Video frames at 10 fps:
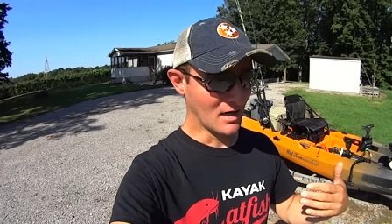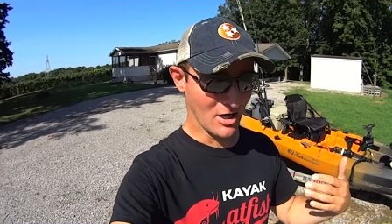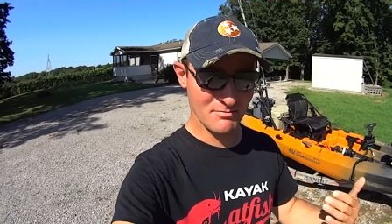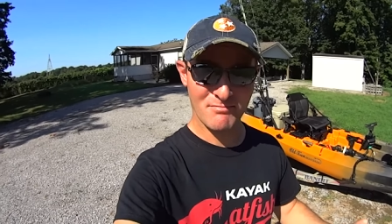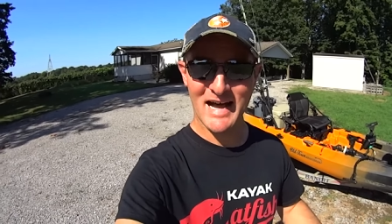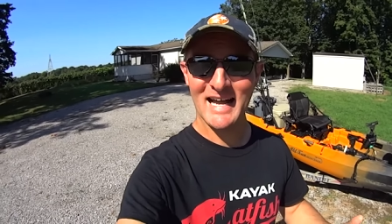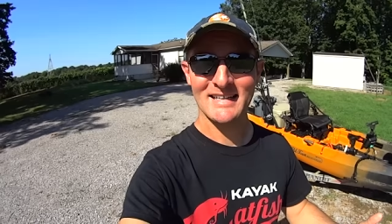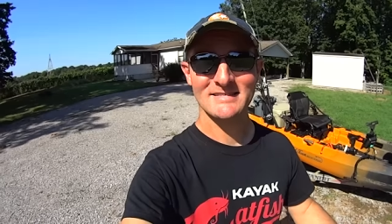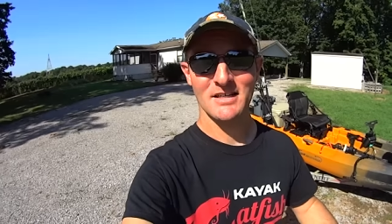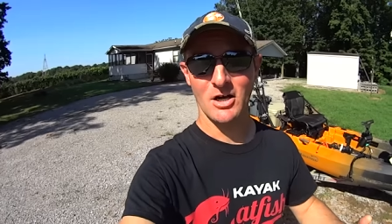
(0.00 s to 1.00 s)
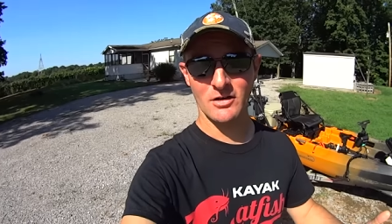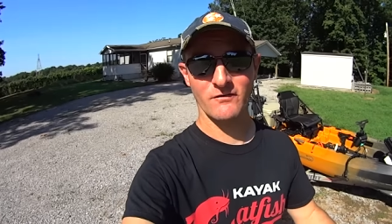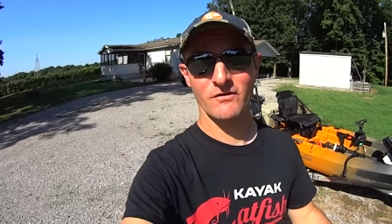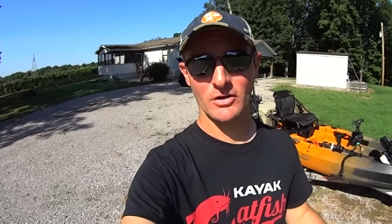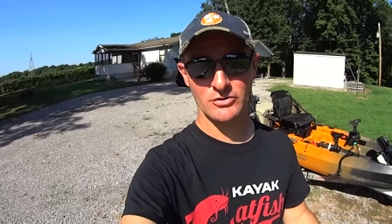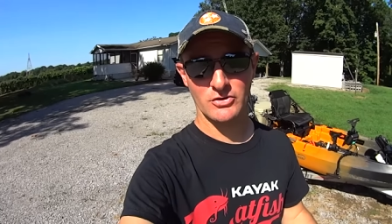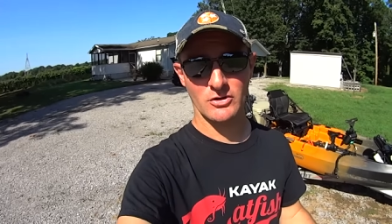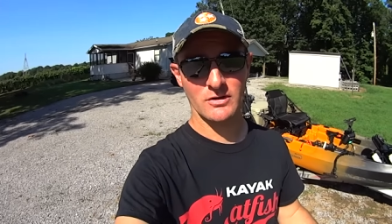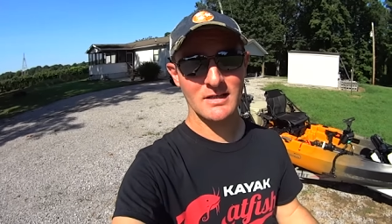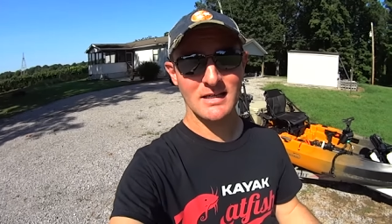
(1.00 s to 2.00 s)
unbiased,
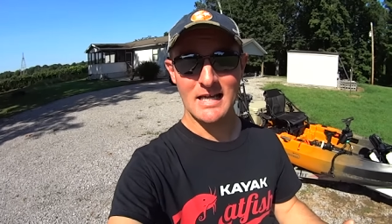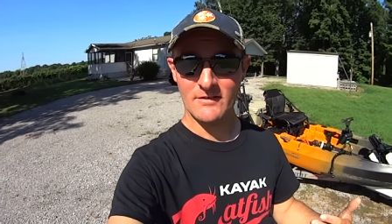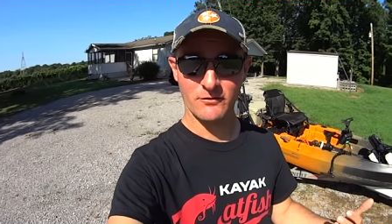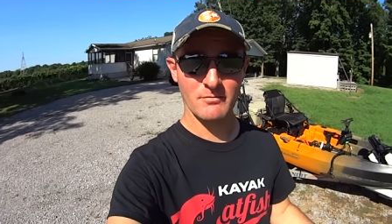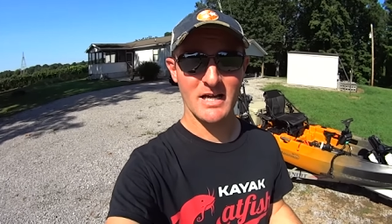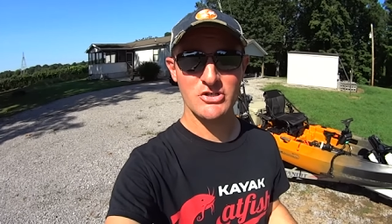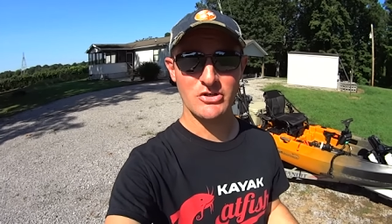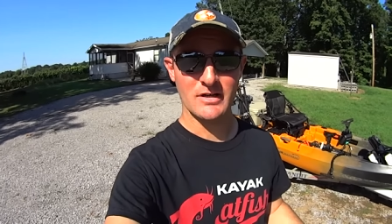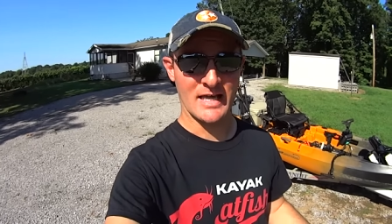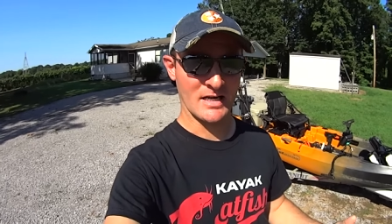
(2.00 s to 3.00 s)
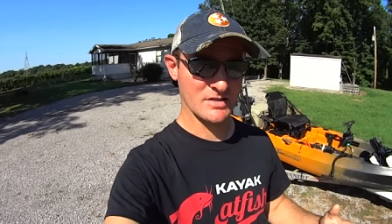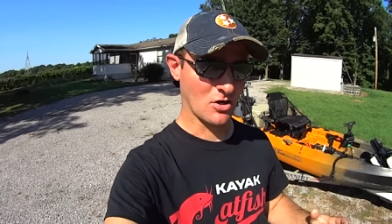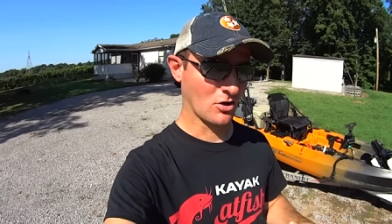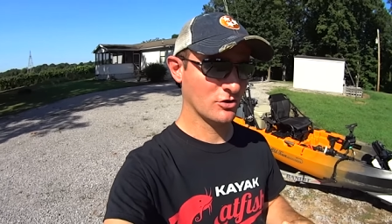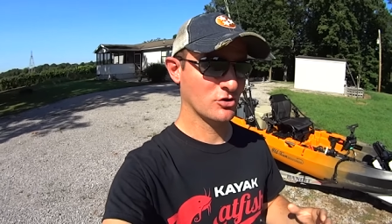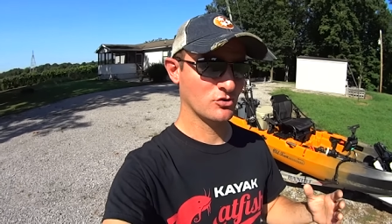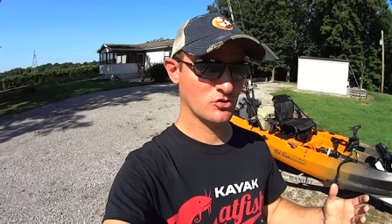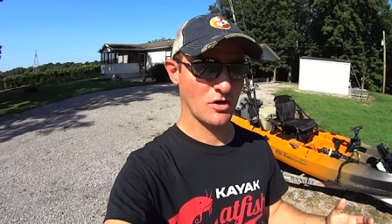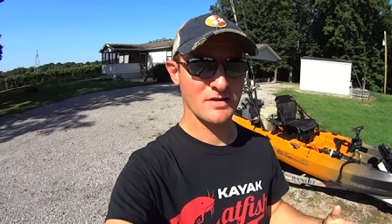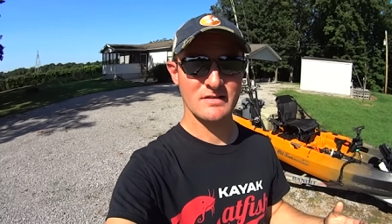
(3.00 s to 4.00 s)
unfiltered information, and it's hard to
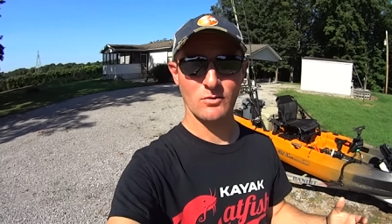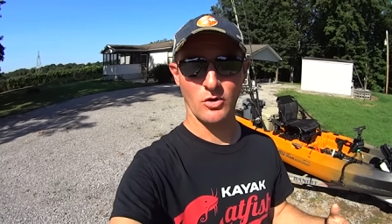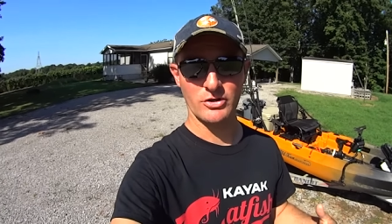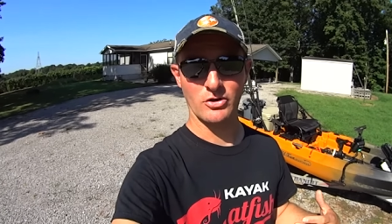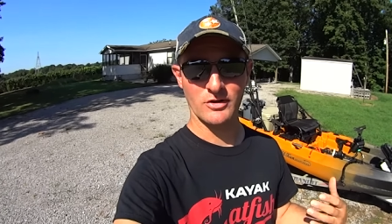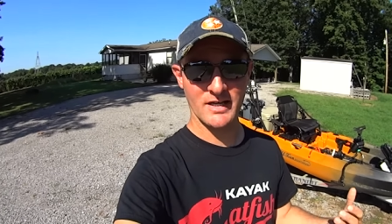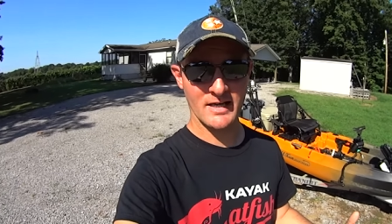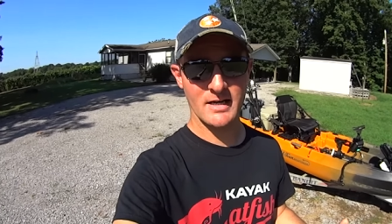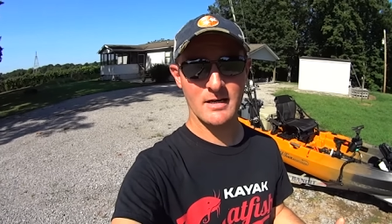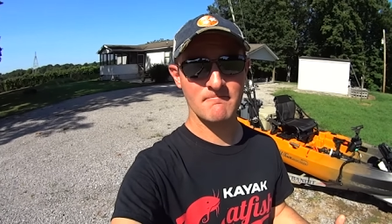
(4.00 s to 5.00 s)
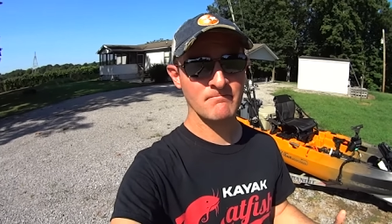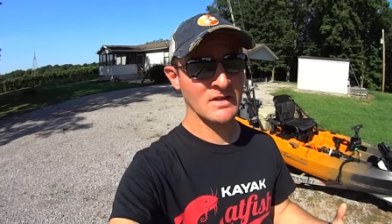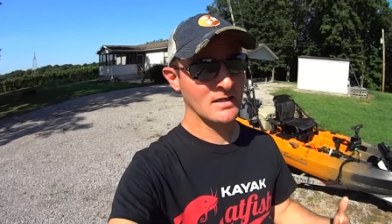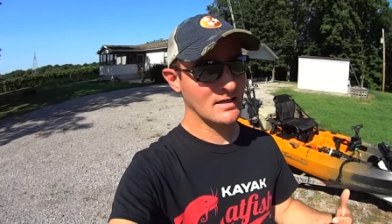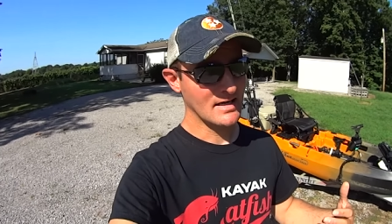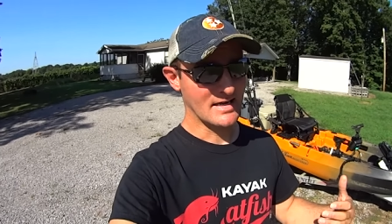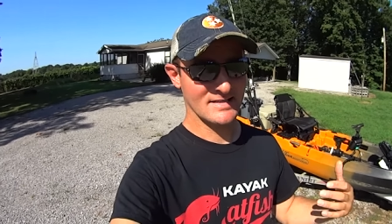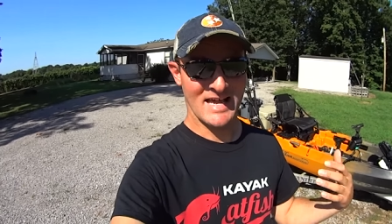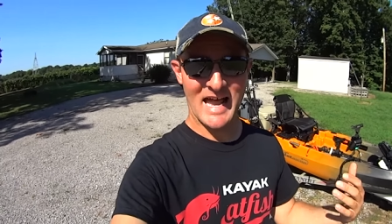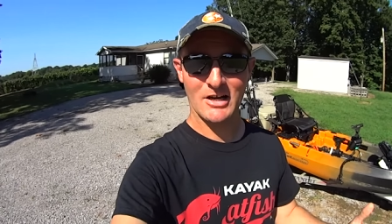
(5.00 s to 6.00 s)
trust that what you're getting
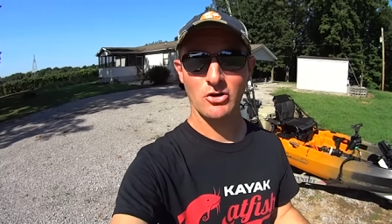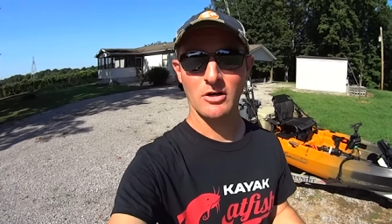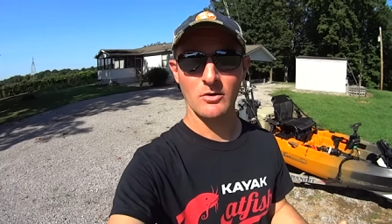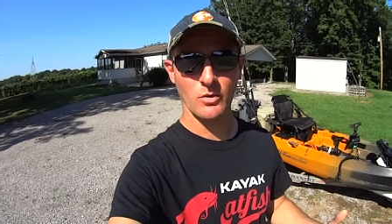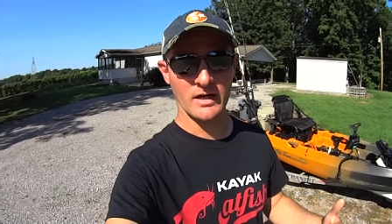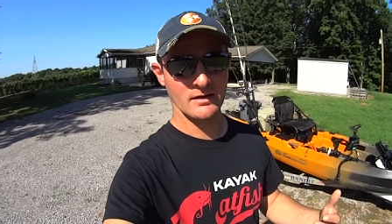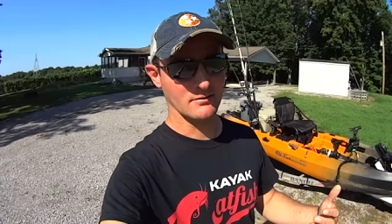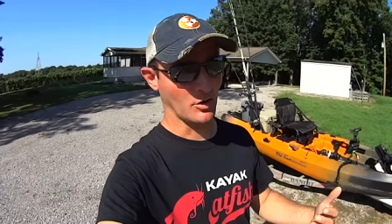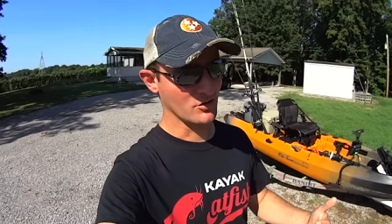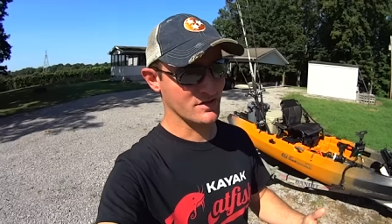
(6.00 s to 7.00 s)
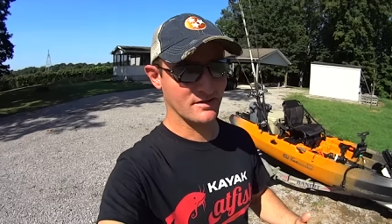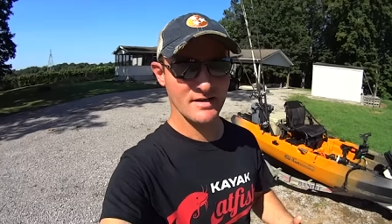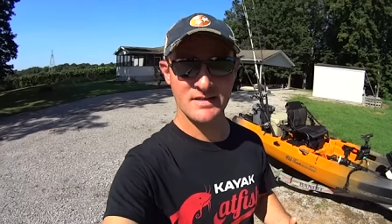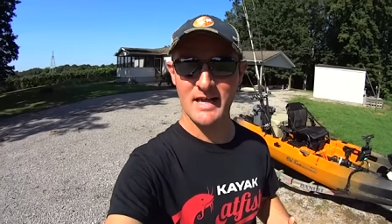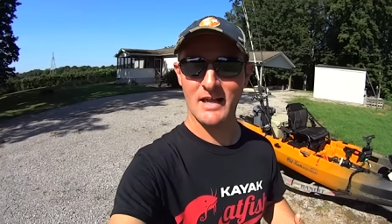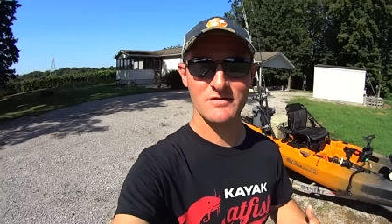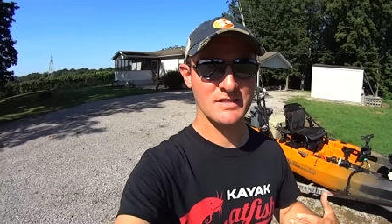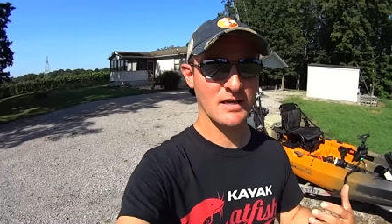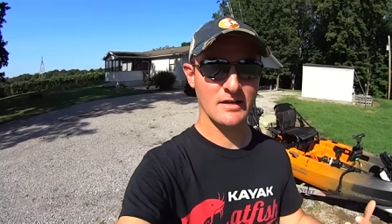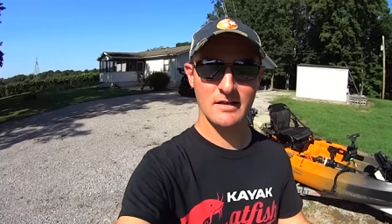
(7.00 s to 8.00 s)
is accurate when a person doesn't have
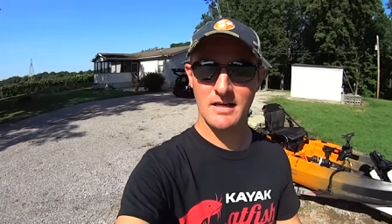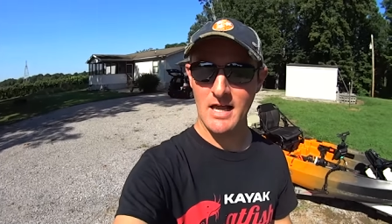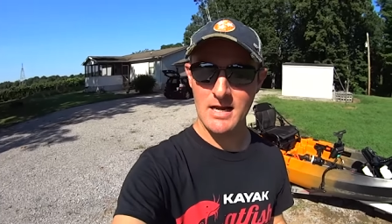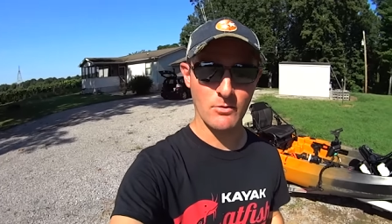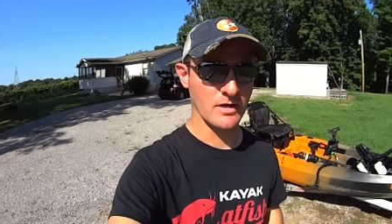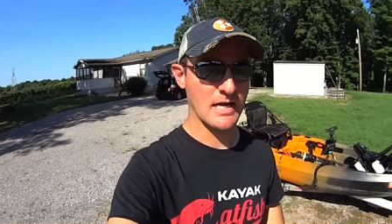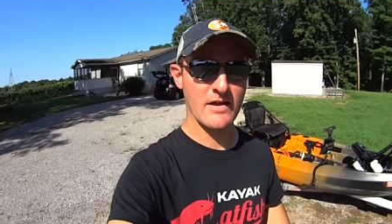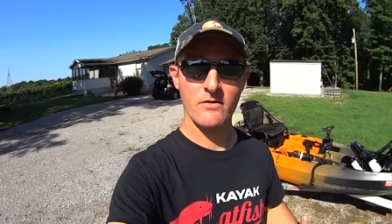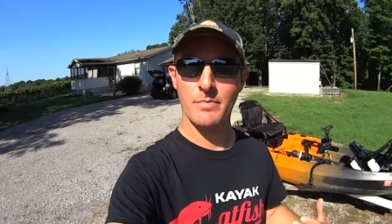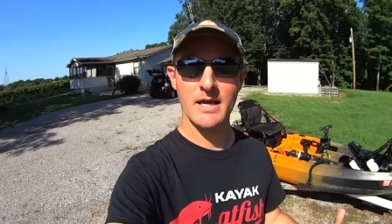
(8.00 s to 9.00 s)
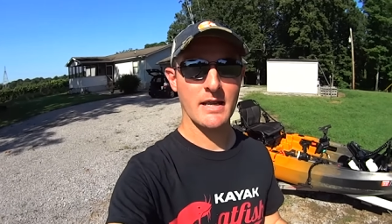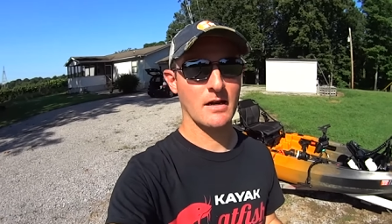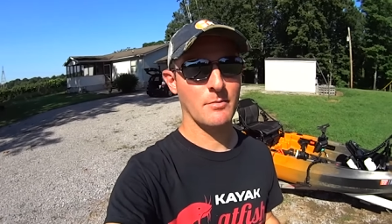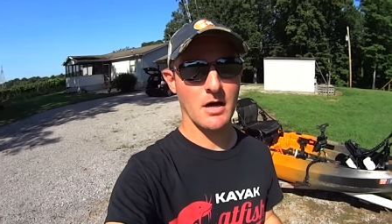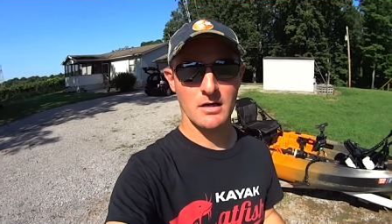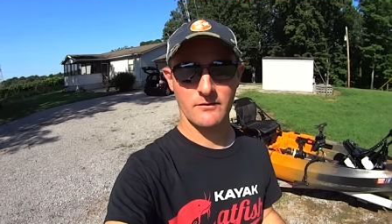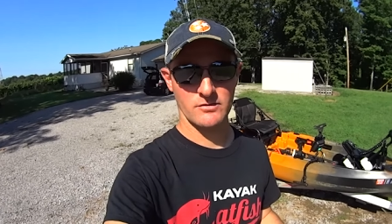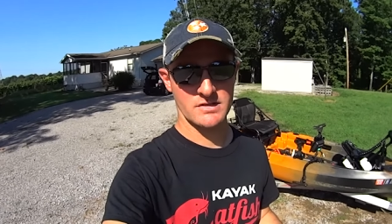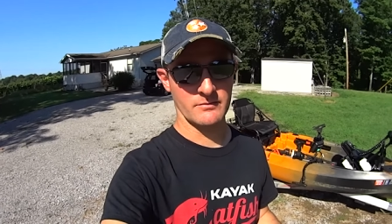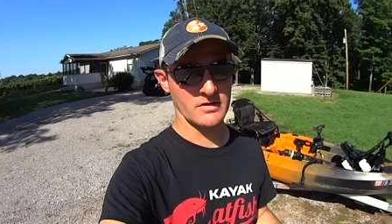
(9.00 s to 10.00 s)
skin in the game, when they haven't paid out of pocket
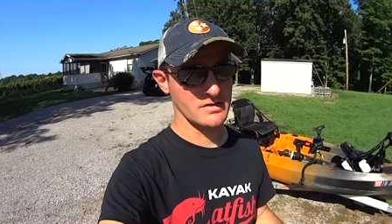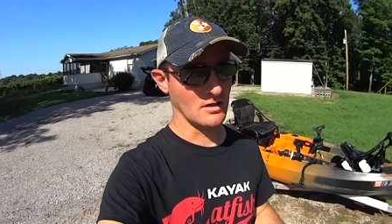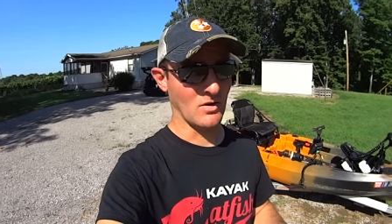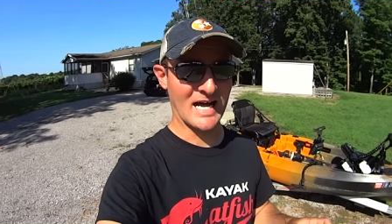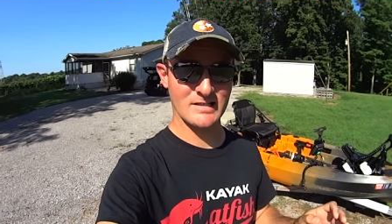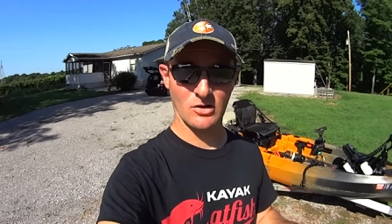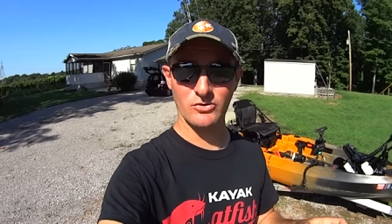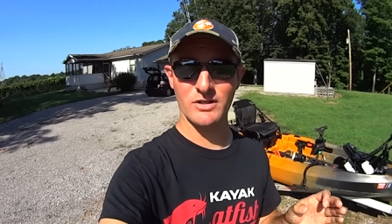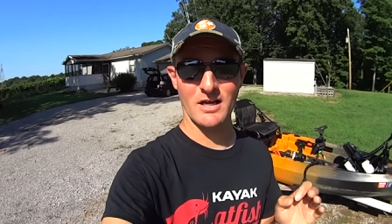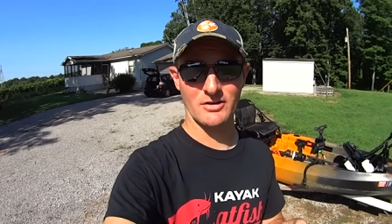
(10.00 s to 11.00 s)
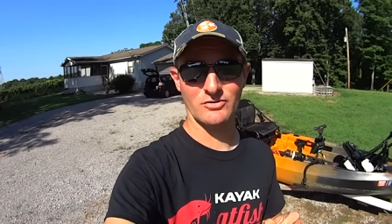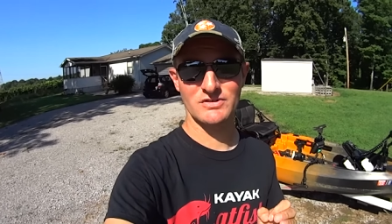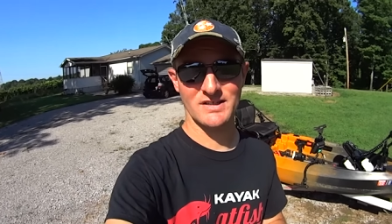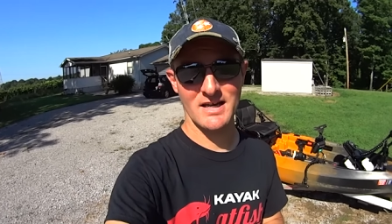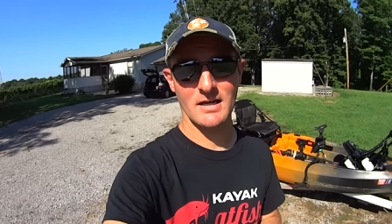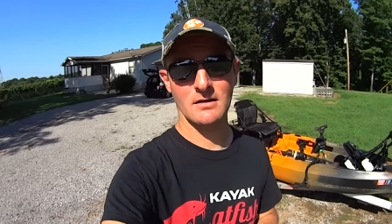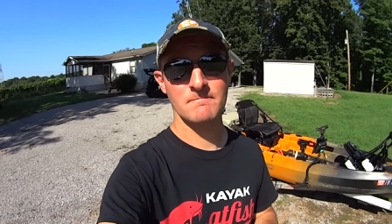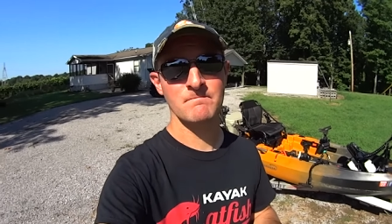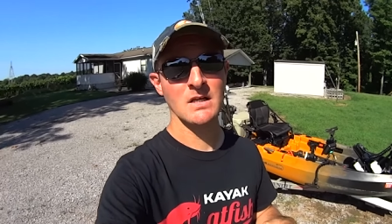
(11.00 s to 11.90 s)
for something. So I totally understand